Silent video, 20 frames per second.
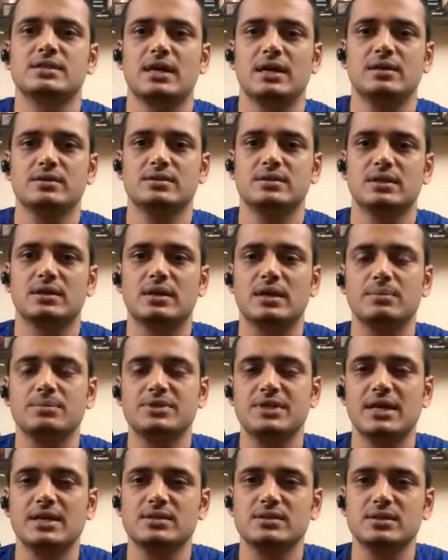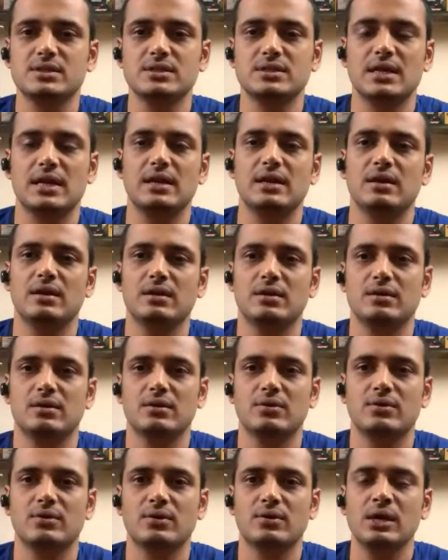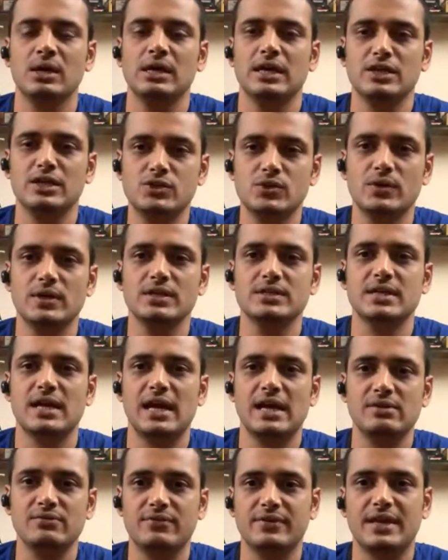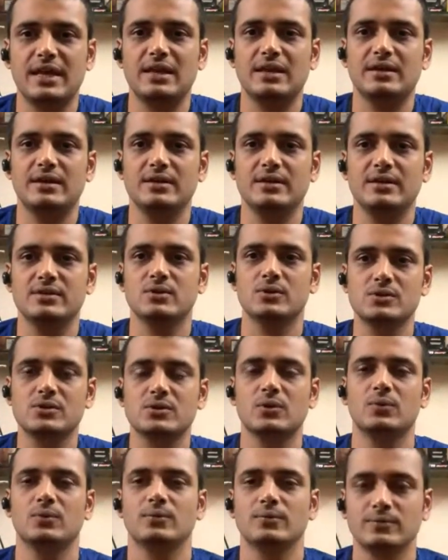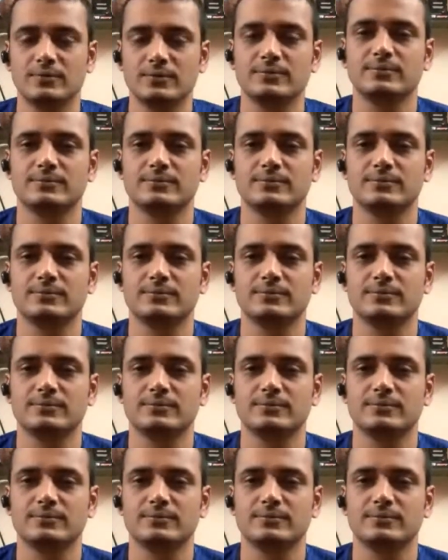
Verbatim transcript: these kind of circumstances and injuries and fatalities also.